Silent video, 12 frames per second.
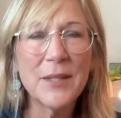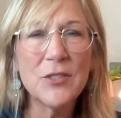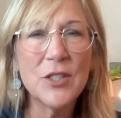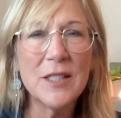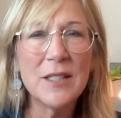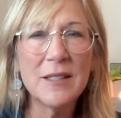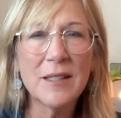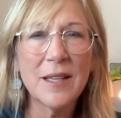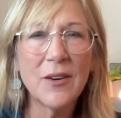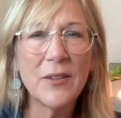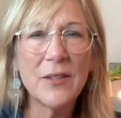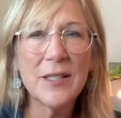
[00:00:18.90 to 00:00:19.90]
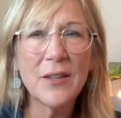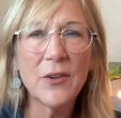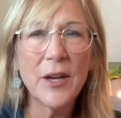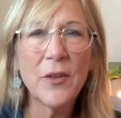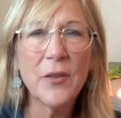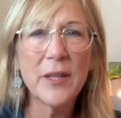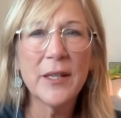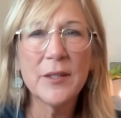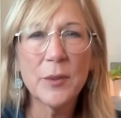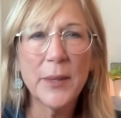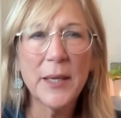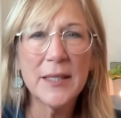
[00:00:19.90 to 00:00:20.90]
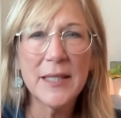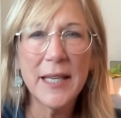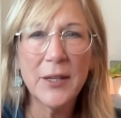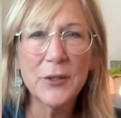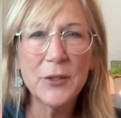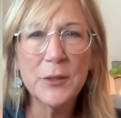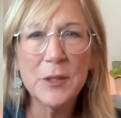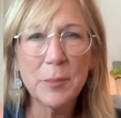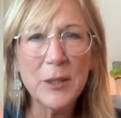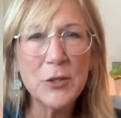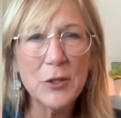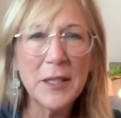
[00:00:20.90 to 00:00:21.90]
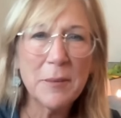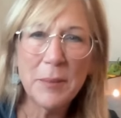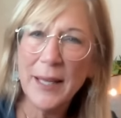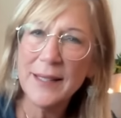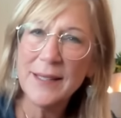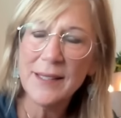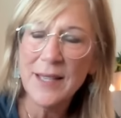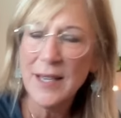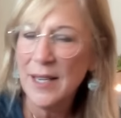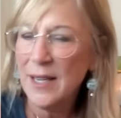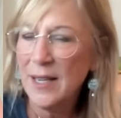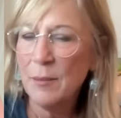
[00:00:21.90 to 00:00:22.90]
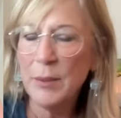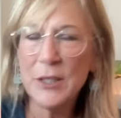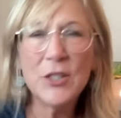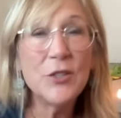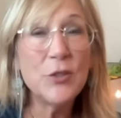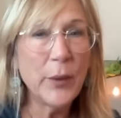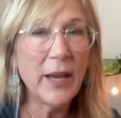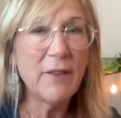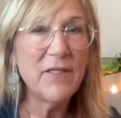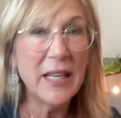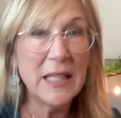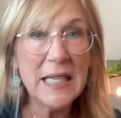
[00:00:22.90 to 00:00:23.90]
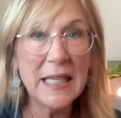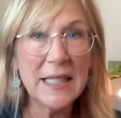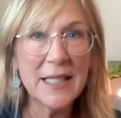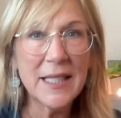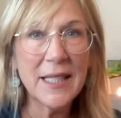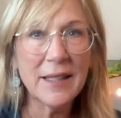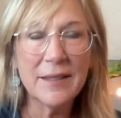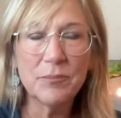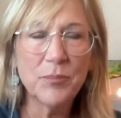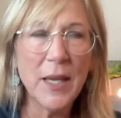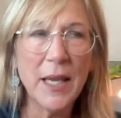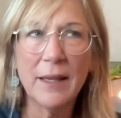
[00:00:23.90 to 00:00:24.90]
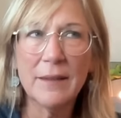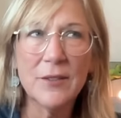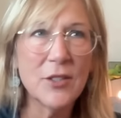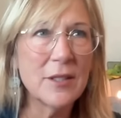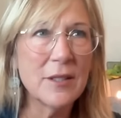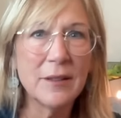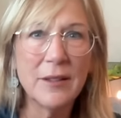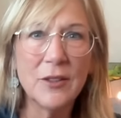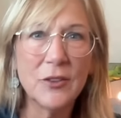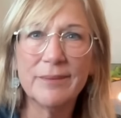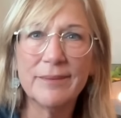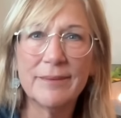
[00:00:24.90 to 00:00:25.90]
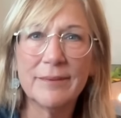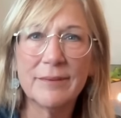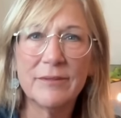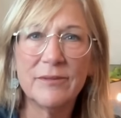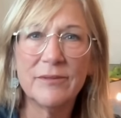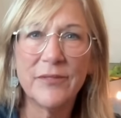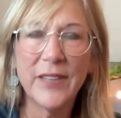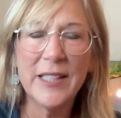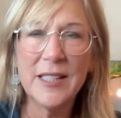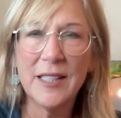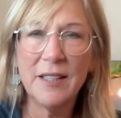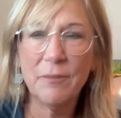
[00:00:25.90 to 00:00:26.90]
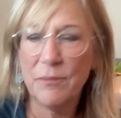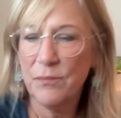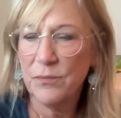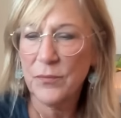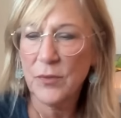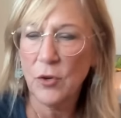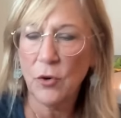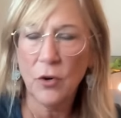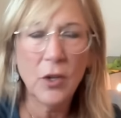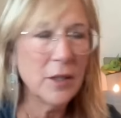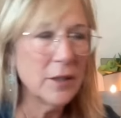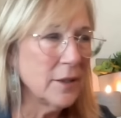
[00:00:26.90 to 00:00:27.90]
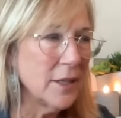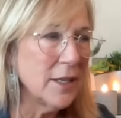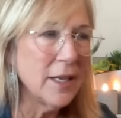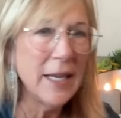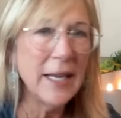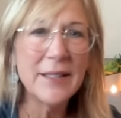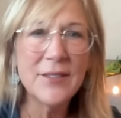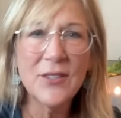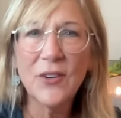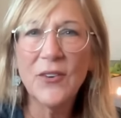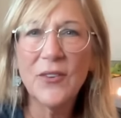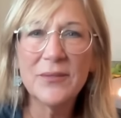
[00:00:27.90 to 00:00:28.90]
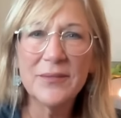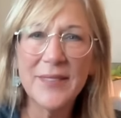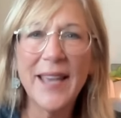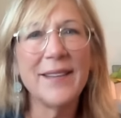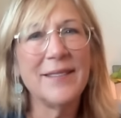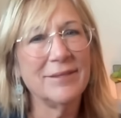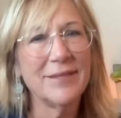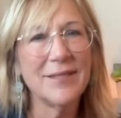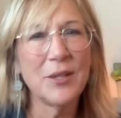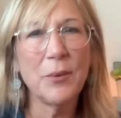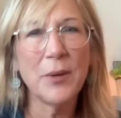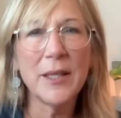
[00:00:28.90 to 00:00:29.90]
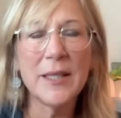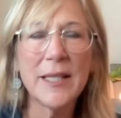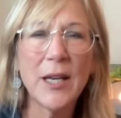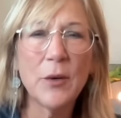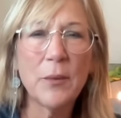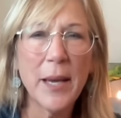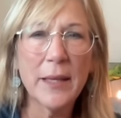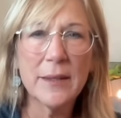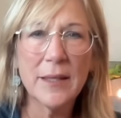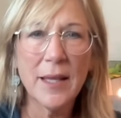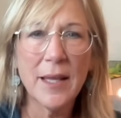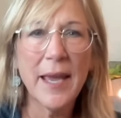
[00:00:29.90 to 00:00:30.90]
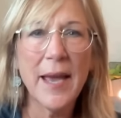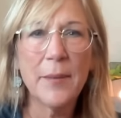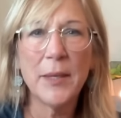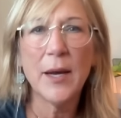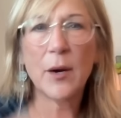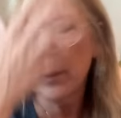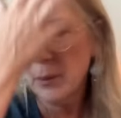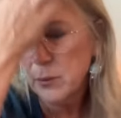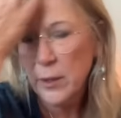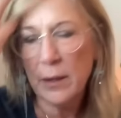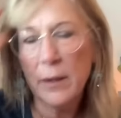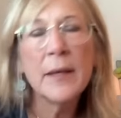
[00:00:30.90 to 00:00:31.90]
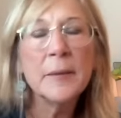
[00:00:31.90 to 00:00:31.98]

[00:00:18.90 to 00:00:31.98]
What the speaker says: and she's got all these other health things, so we had to take her to a specialty place. But she's doing fantastic and just a little feisty girl. And so, yay. So we're going to take her back to the cabin now, but we're